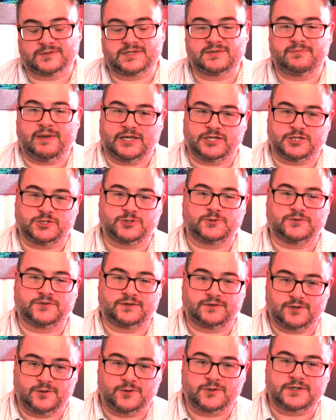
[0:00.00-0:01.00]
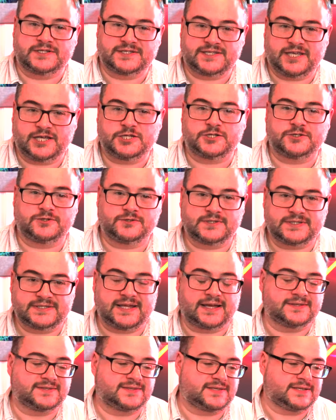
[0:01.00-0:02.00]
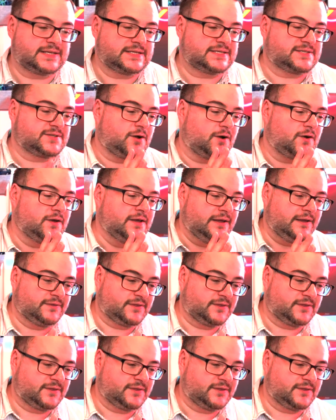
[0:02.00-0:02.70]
to make sure that the organization understands that it's not